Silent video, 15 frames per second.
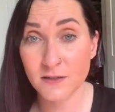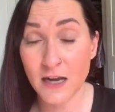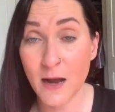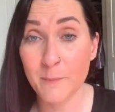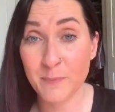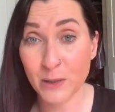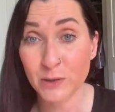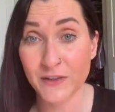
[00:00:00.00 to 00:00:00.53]
I
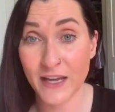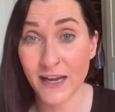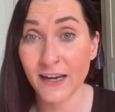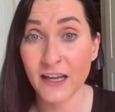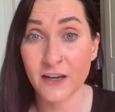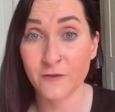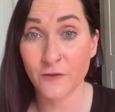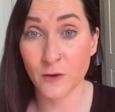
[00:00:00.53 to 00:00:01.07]
built that
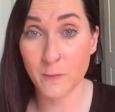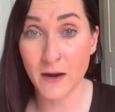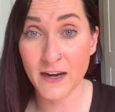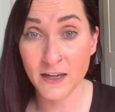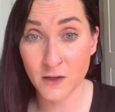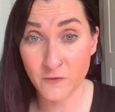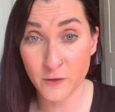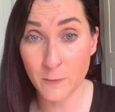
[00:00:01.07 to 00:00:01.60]
in for
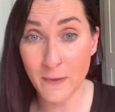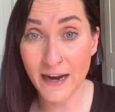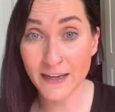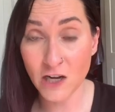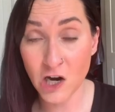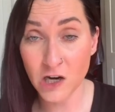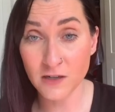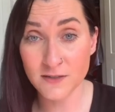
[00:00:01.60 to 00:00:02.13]
my
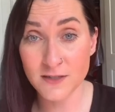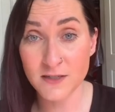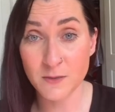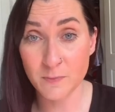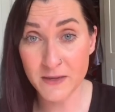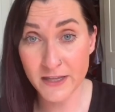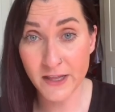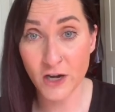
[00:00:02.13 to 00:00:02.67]
cost to
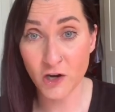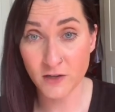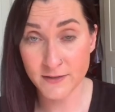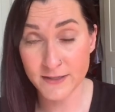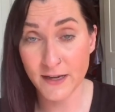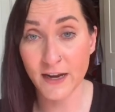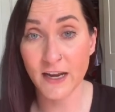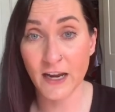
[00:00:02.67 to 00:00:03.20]
be there on
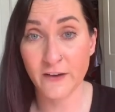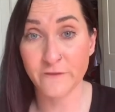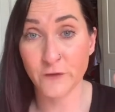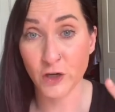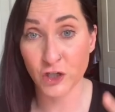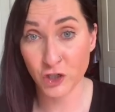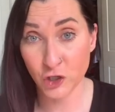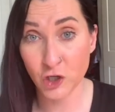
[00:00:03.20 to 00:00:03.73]
site and
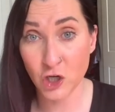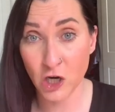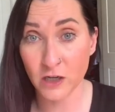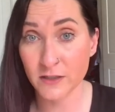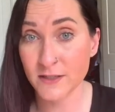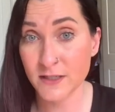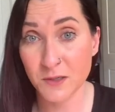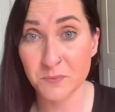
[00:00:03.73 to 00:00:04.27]
for your
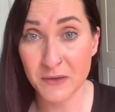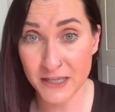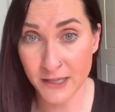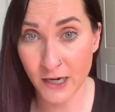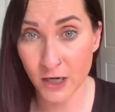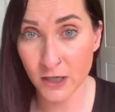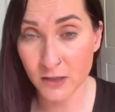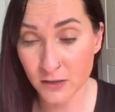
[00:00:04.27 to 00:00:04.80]
cost to be
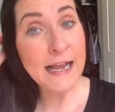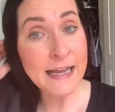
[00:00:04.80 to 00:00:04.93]
there.